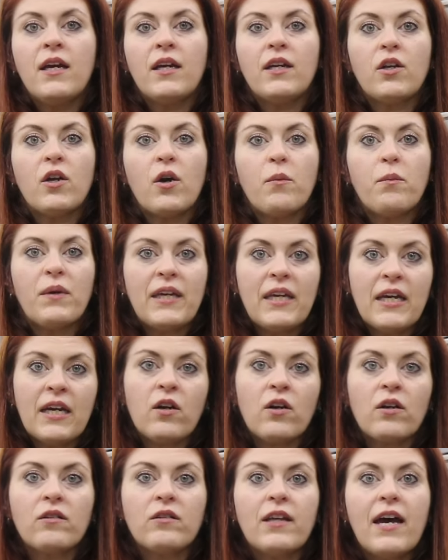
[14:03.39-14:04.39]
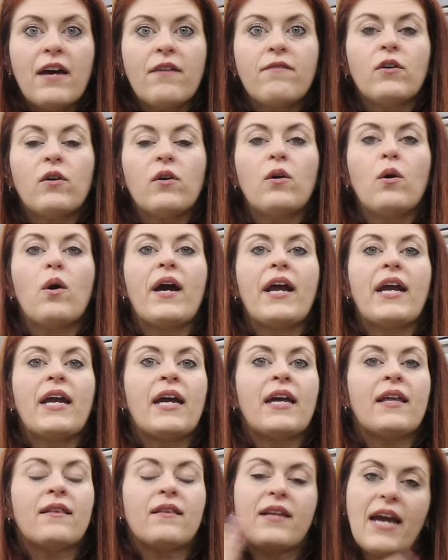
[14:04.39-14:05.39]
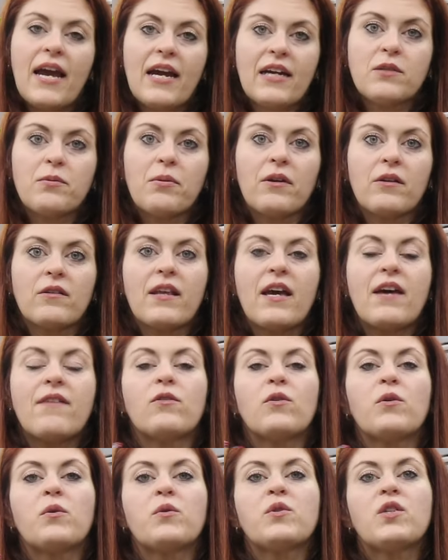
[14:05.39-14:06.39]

beginner level and the expert level.